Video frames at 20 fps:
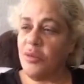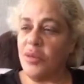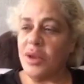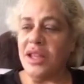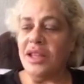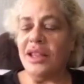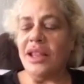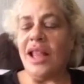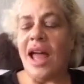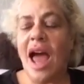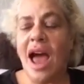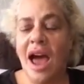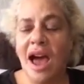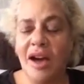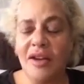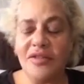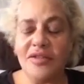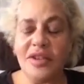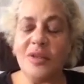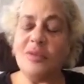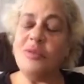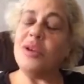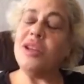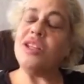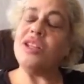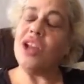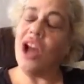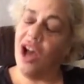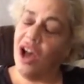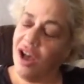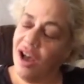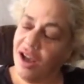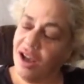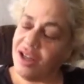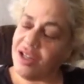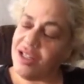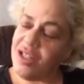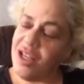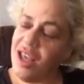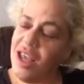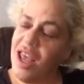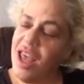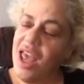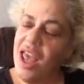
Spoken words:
and we laughed and we talked